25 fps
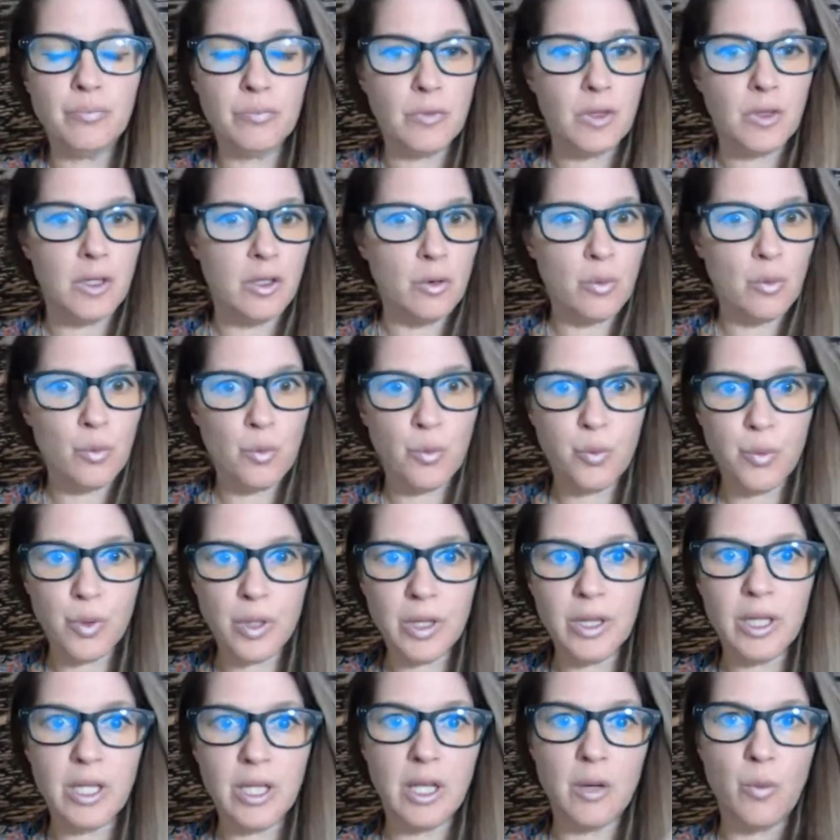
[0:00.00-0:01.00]

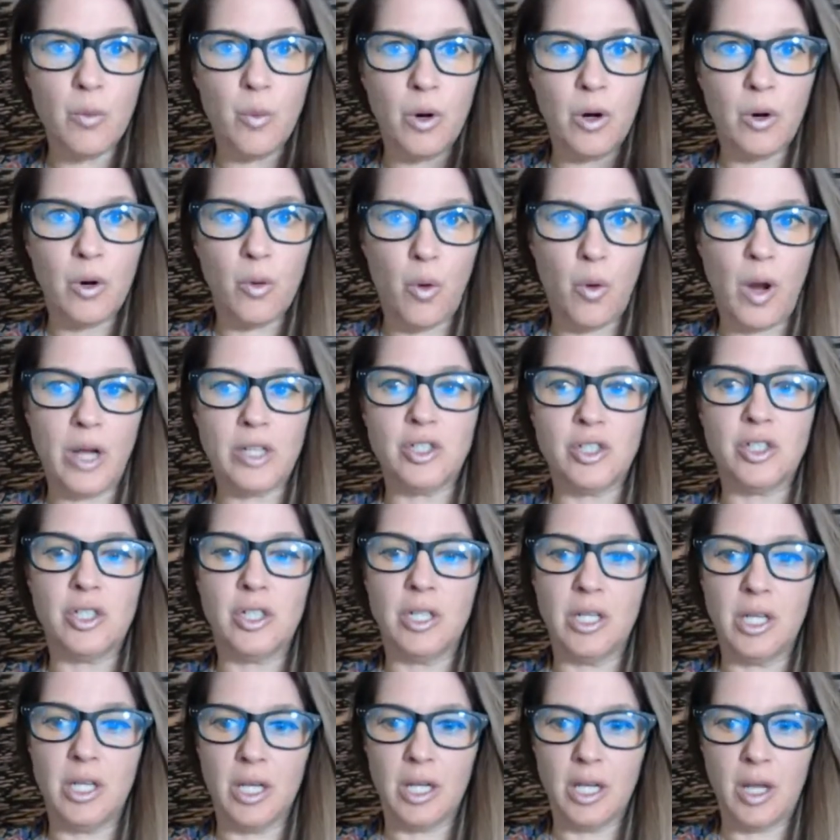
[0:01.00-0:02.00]
really were
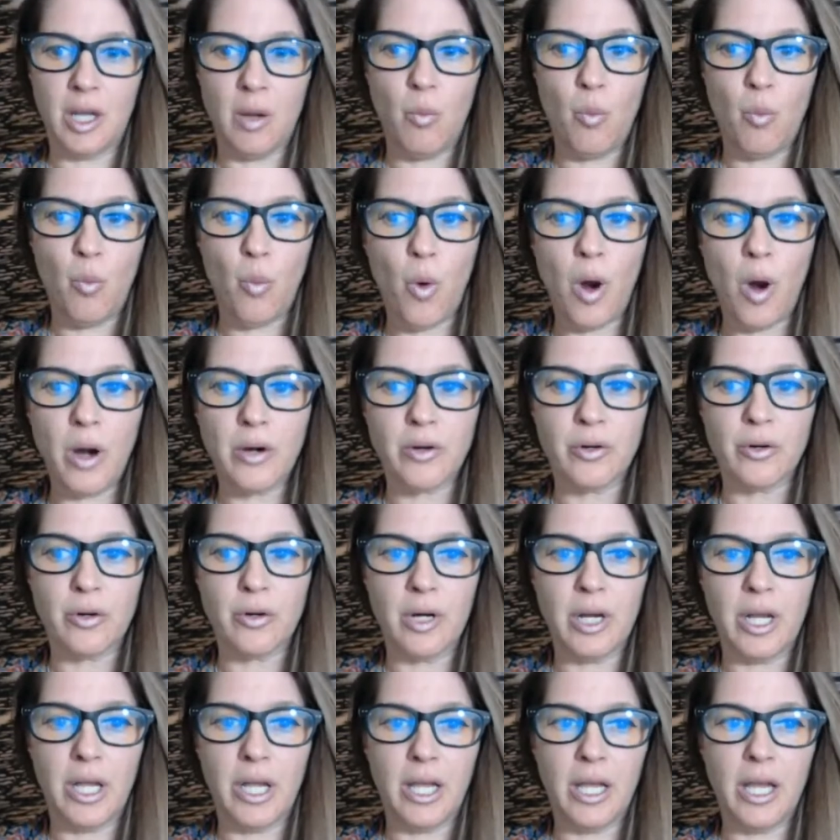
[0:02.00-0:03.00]
questioning and
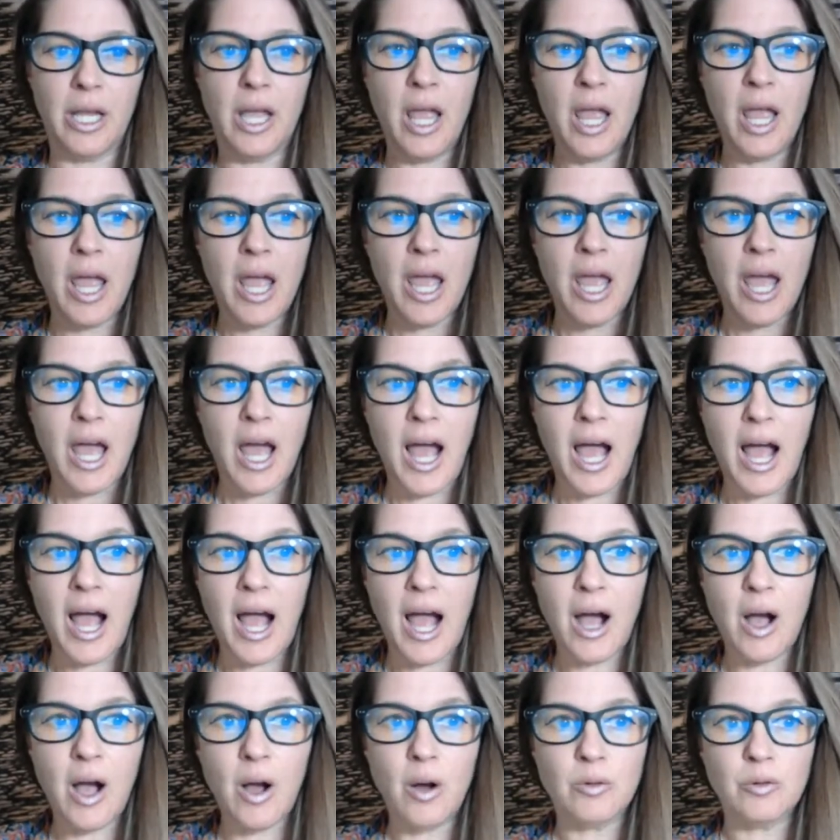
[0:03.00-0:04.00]
wondering
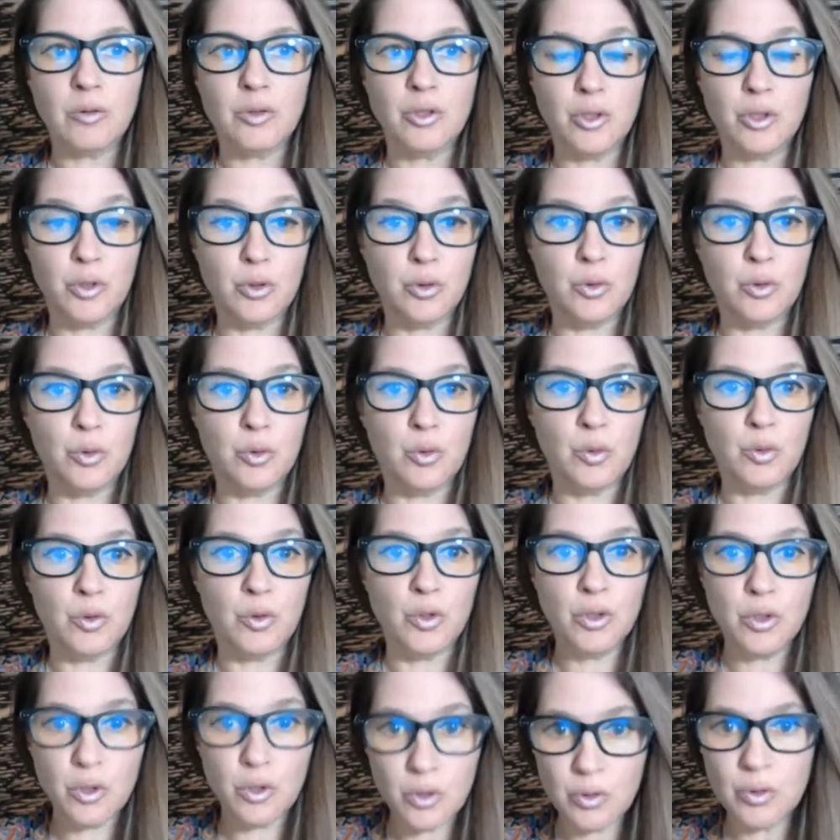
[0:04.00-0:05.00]
how to
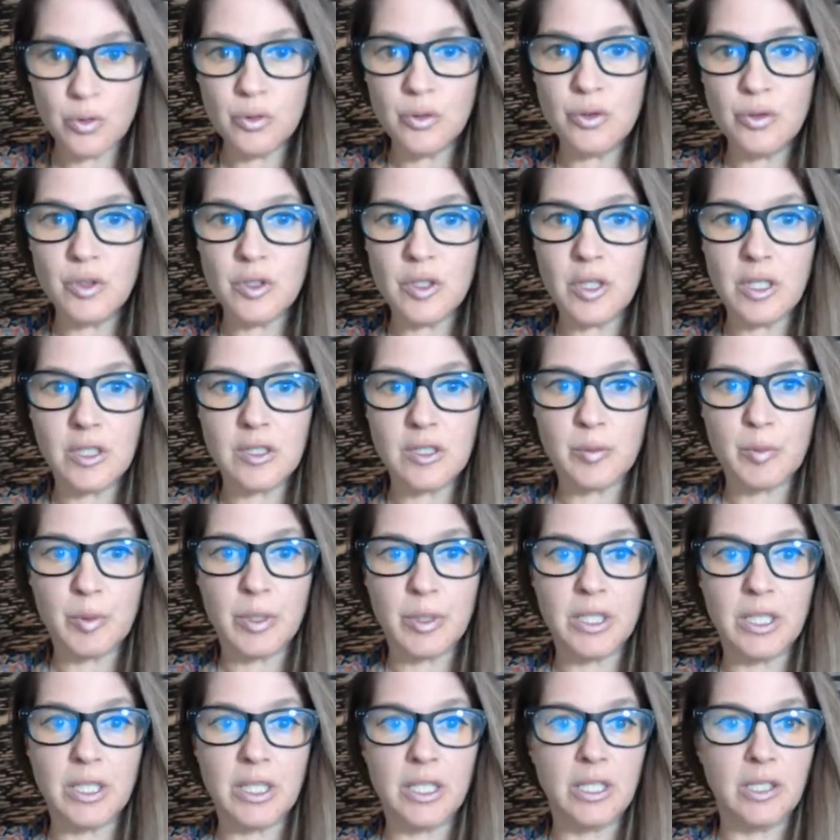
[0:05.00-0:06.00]
use the
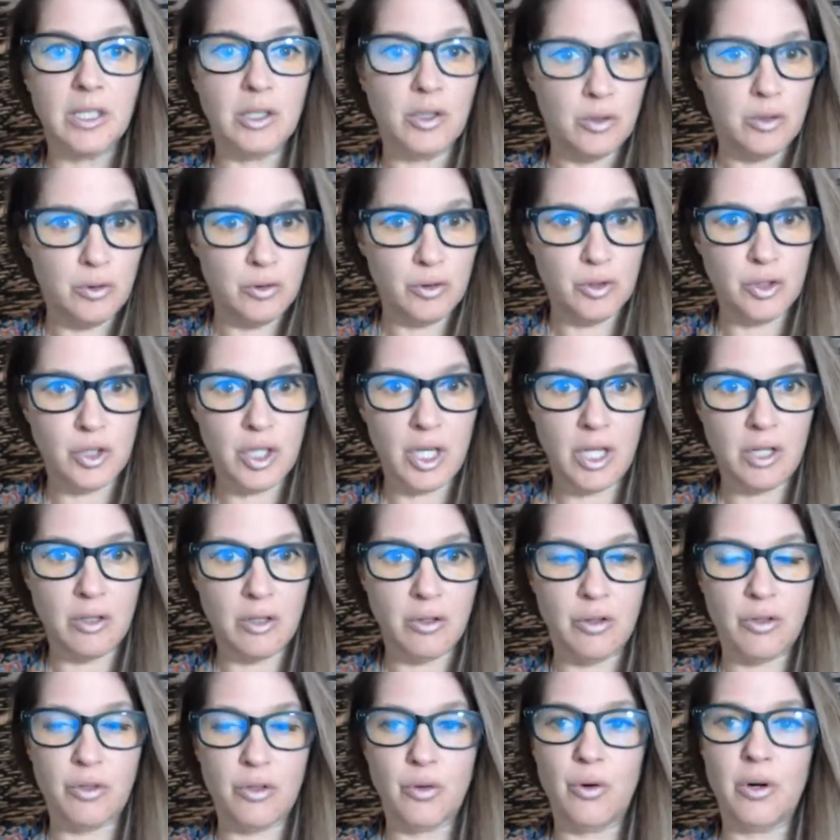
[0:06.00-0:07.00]
spleen, use the inner
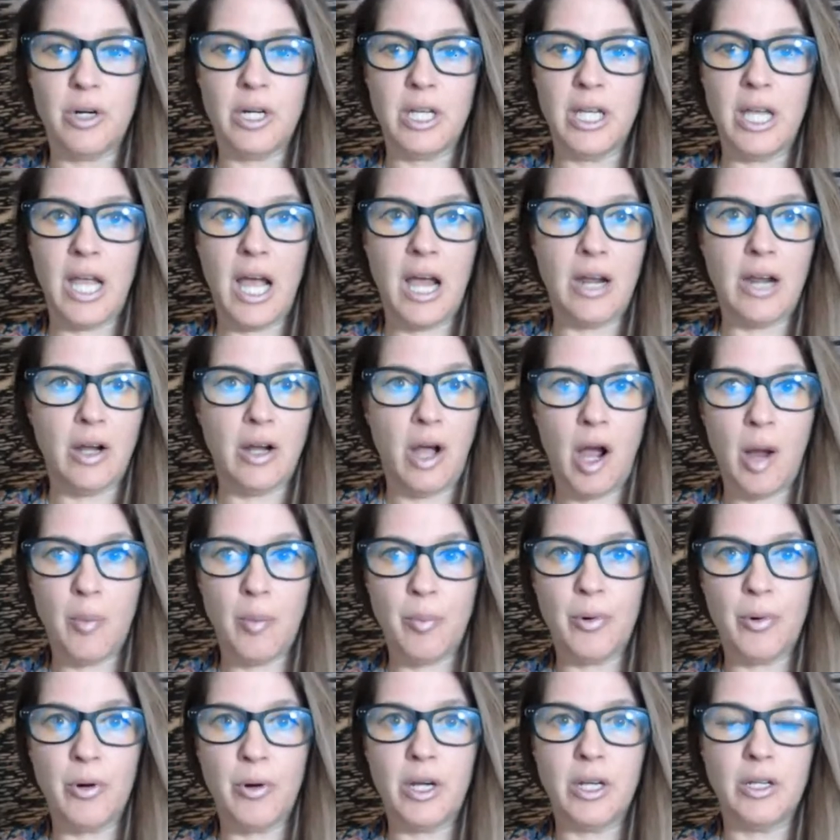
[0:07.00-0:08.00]
authority, how to
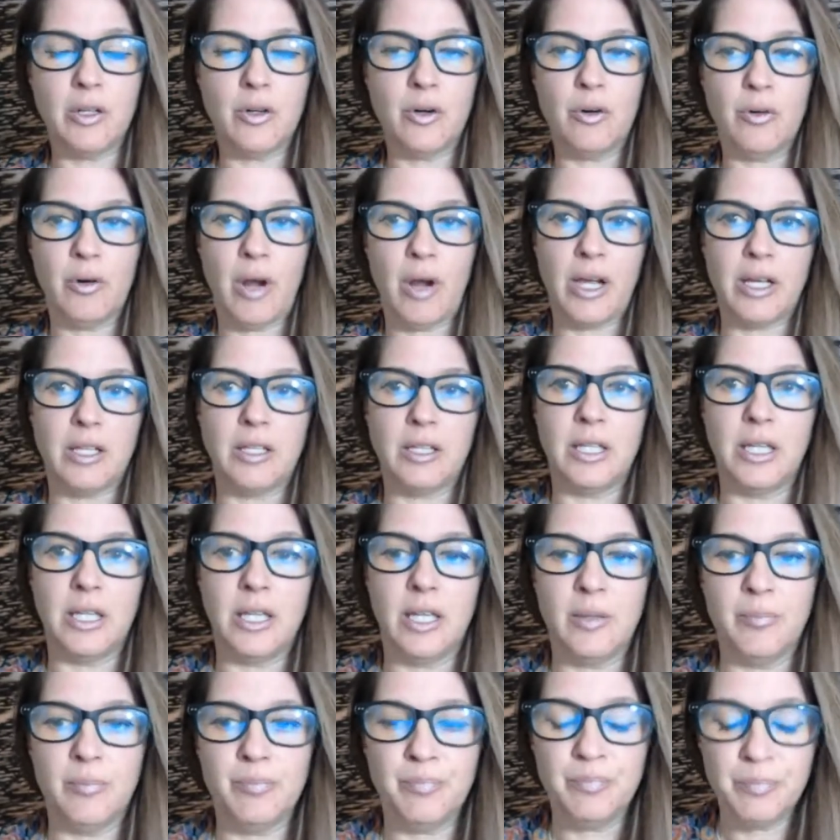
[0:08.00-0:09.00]
operate
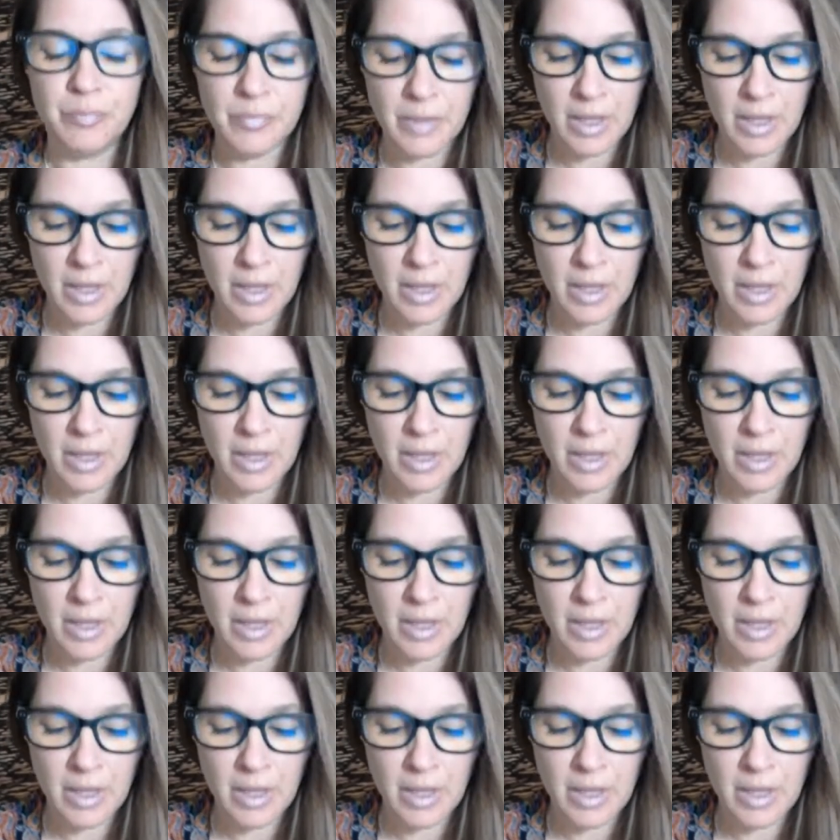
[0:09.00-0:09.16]
correctly.